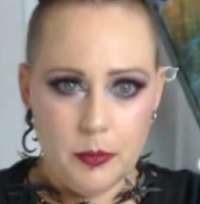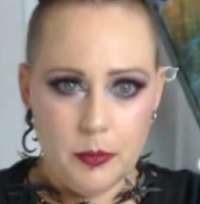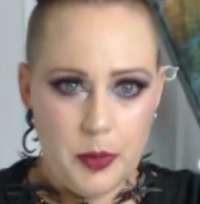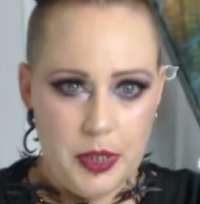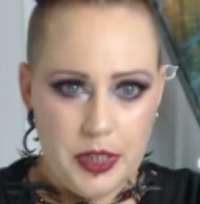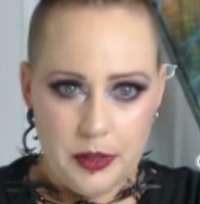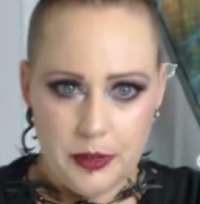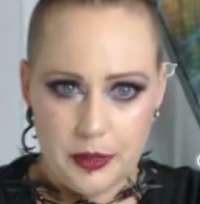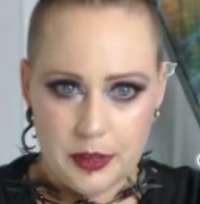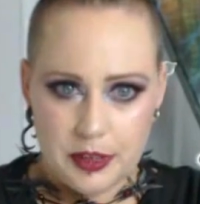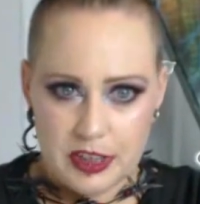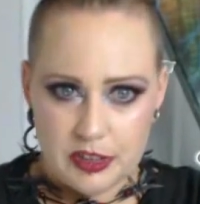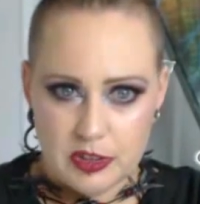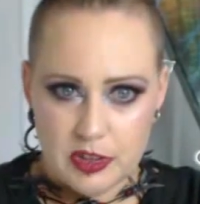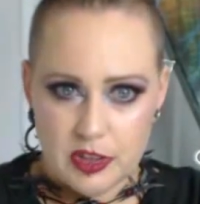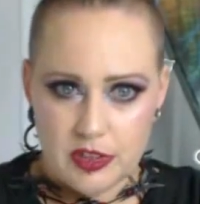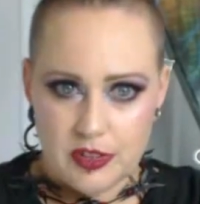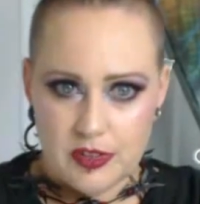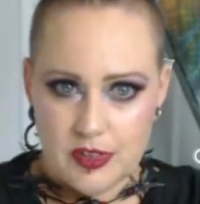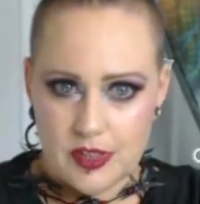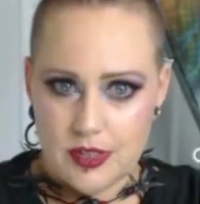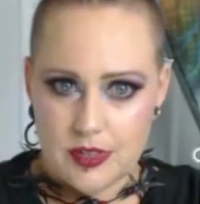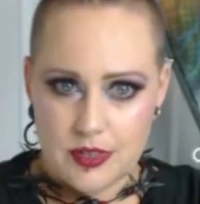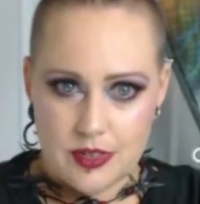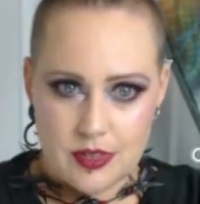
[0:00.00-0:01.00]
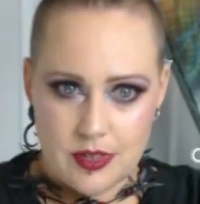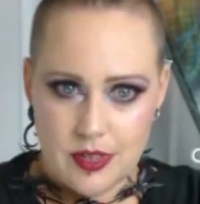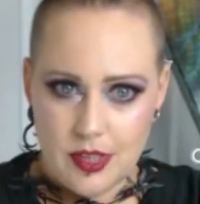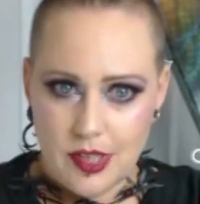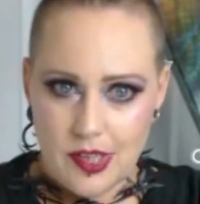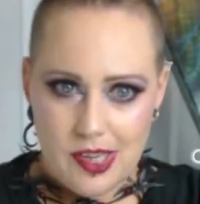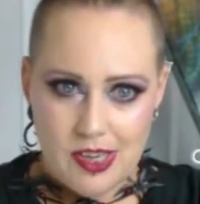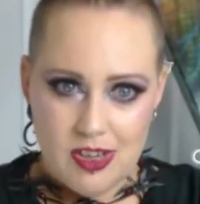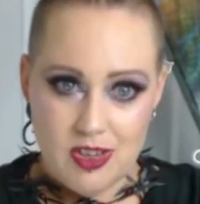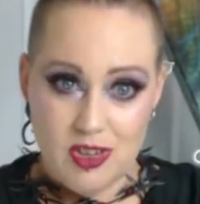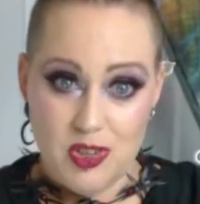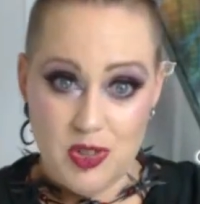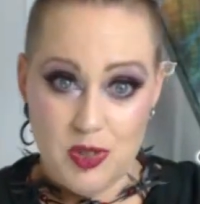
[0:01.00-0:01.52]
We don't get to just
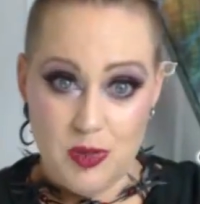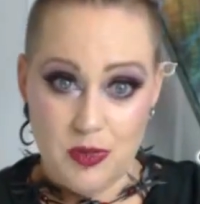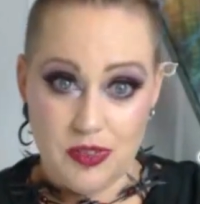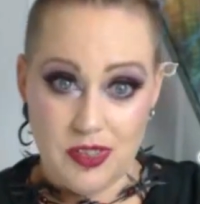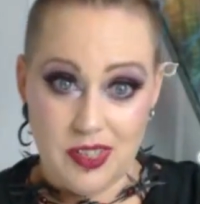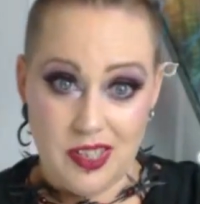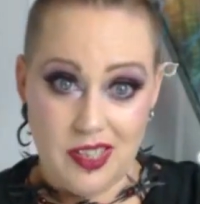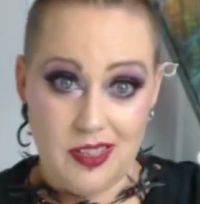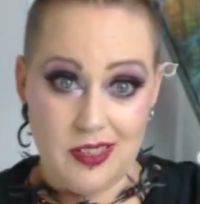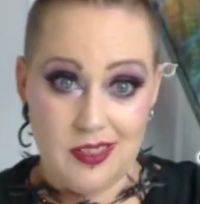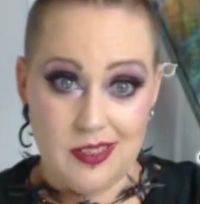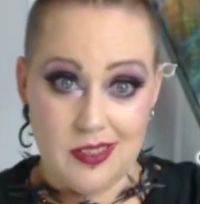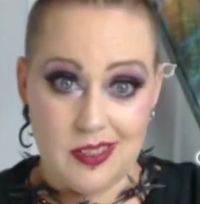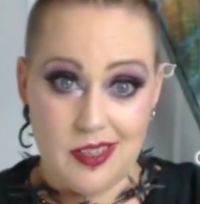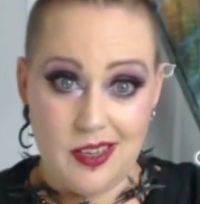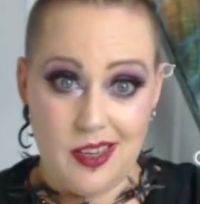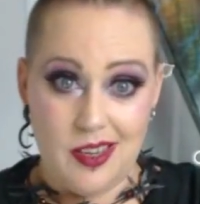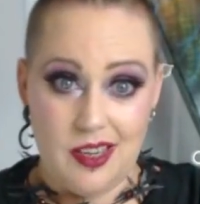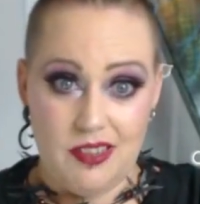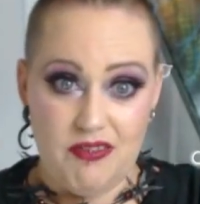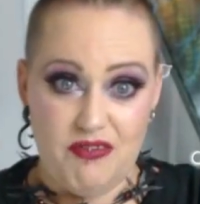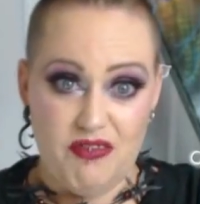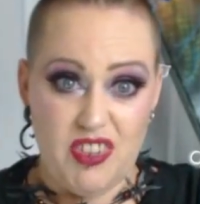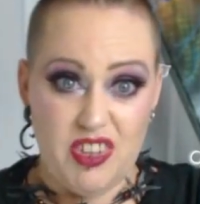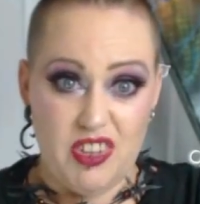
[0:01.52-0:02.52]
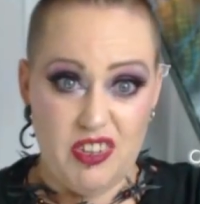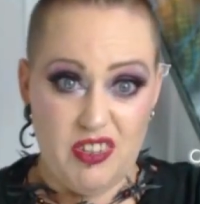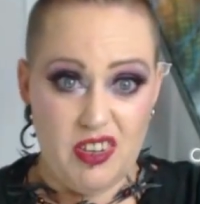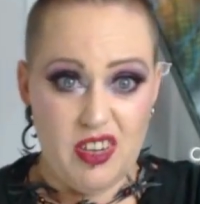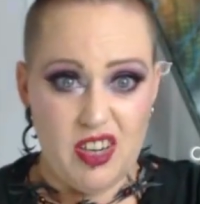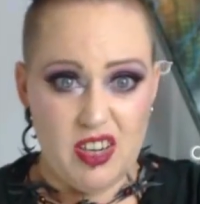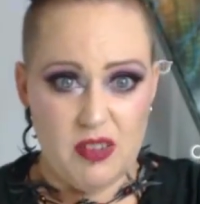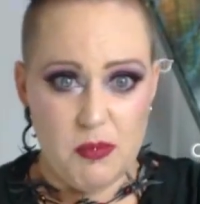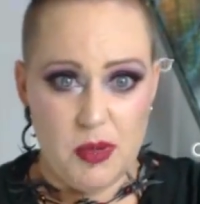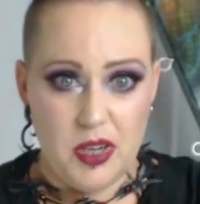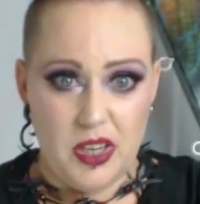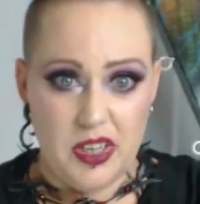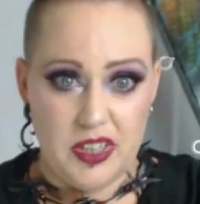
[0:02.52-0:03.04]
do things and figure
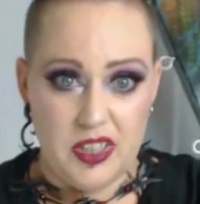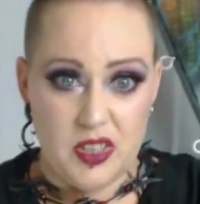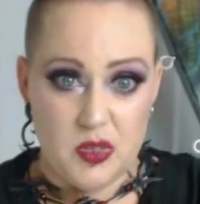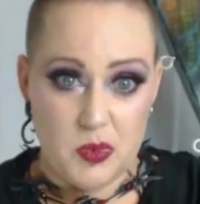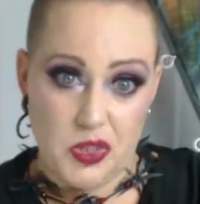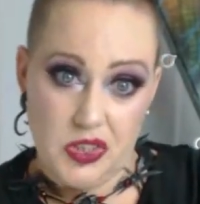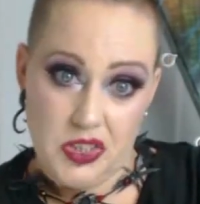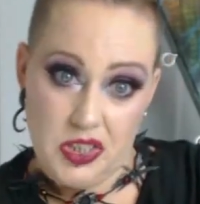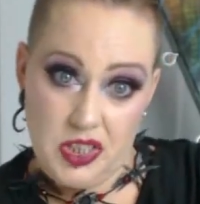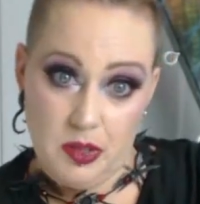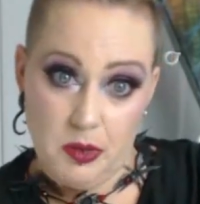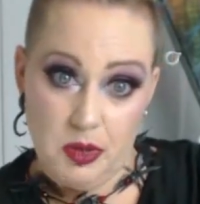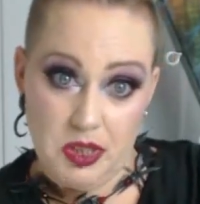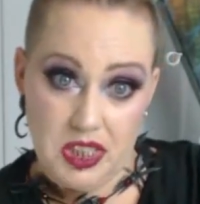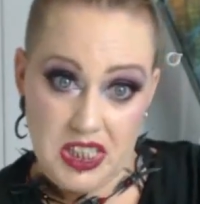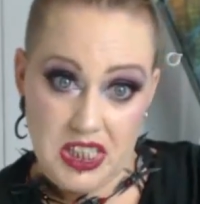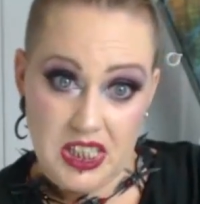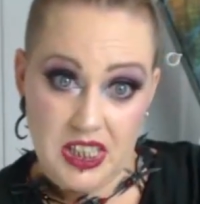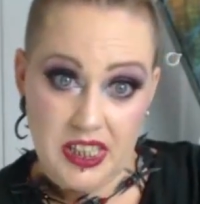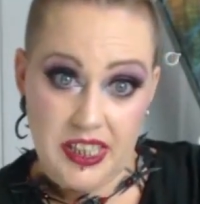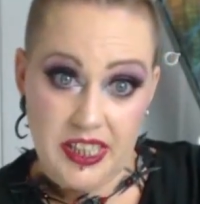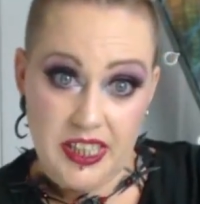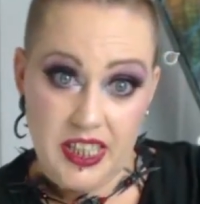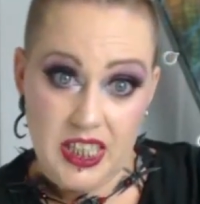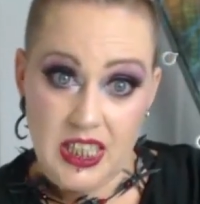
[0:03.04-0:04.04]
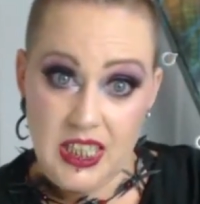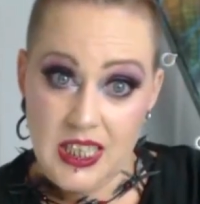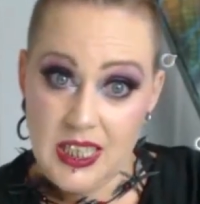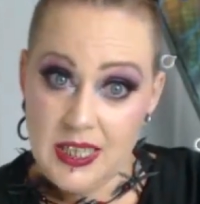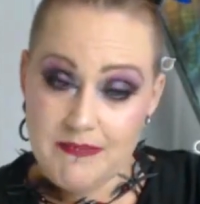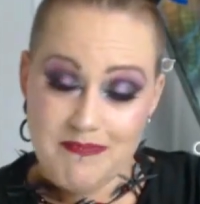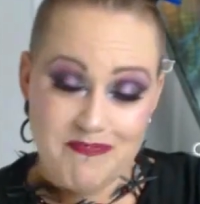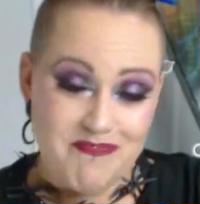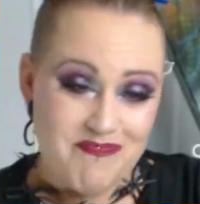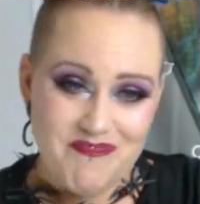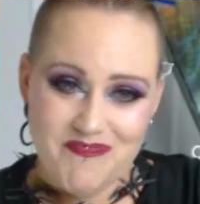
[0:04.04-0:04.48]
our bodies will deal with it later.